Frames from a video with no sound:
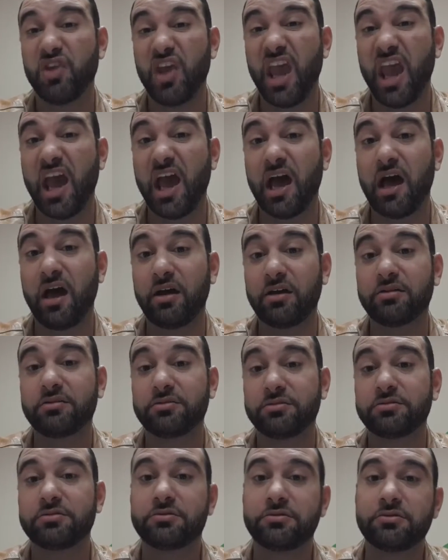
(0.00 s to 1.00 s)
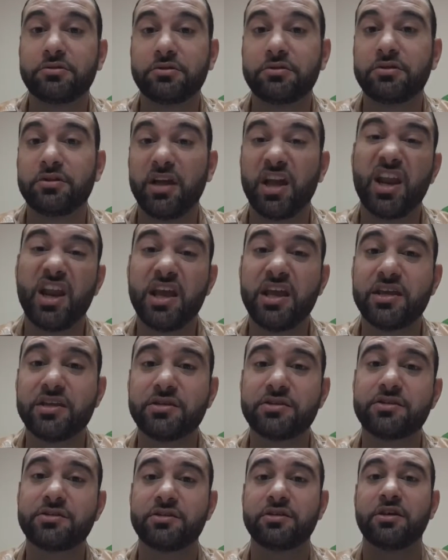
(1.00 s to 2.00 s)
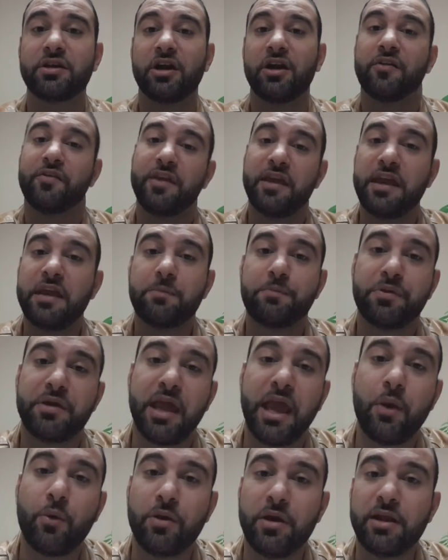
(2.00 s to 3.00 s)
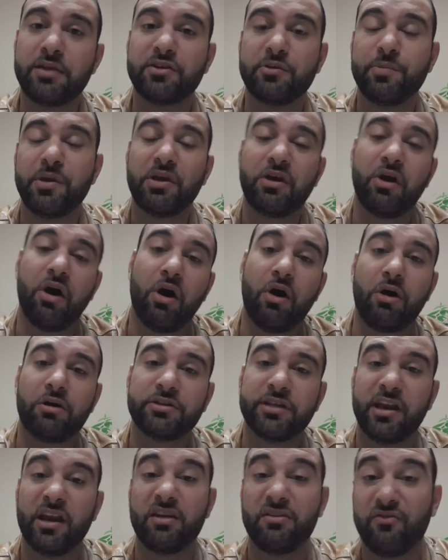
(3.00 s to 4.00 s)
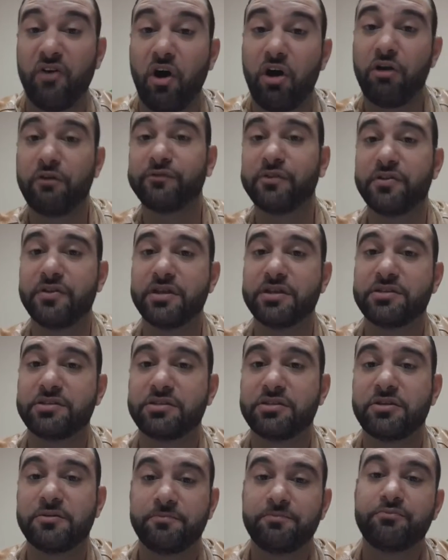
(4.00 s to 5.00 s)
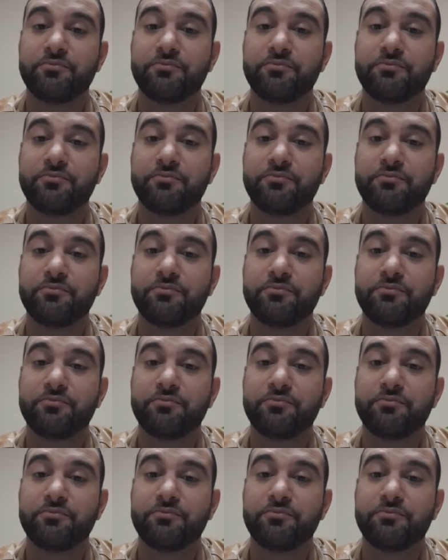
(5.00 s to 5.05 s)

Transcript: Yeah, it is the EPA would need to be called and involved in this.